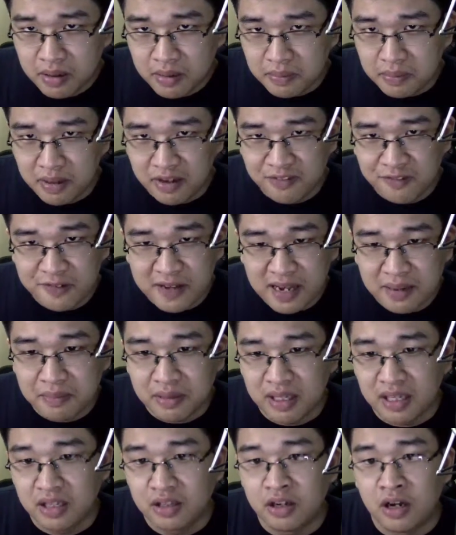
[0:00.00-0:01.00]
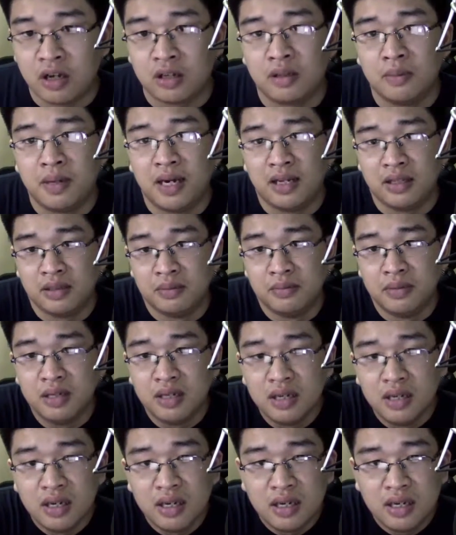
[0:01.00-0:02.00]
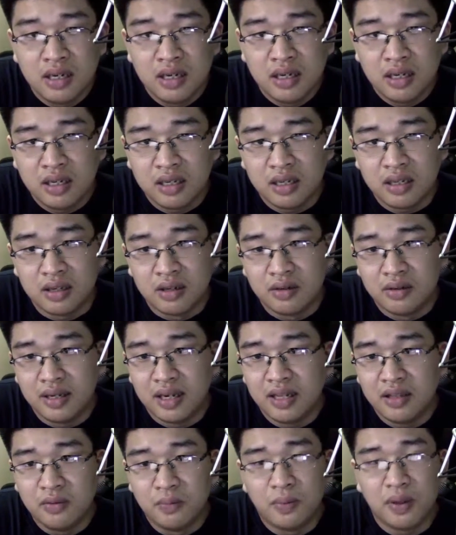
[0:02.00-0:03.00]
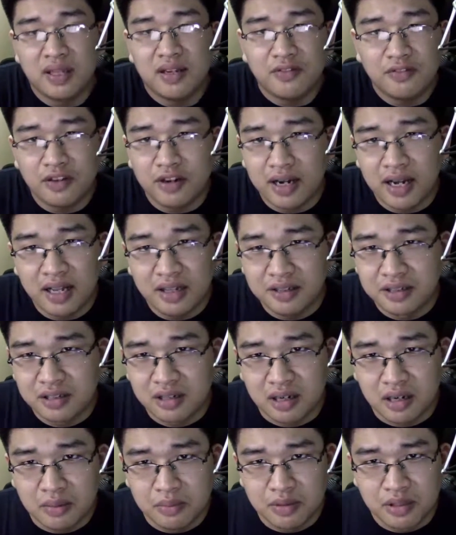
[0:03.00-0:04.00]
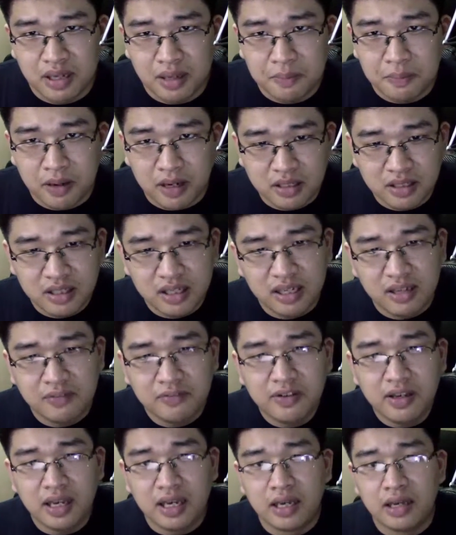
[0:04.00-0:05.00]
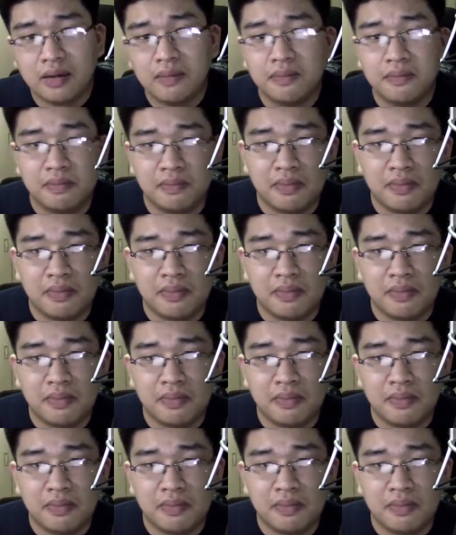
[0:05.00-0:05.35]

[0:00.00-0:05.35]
my family talked about him, and whatever else comes up on TV.